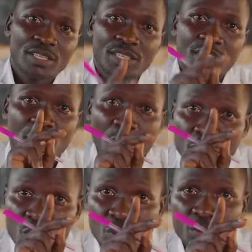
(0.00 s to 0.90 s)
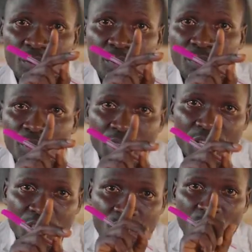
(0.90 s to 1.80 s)
Step 2
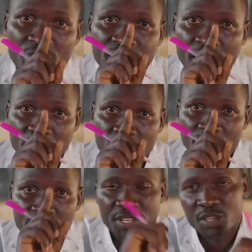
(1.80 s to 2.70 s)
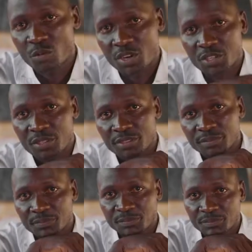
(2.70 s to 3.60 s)
is to write a deeper thinking question.
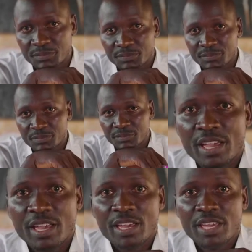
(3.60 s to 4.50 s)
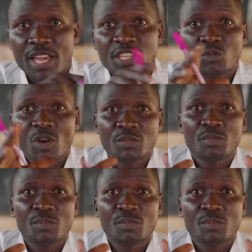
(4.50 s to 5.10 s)
Here is what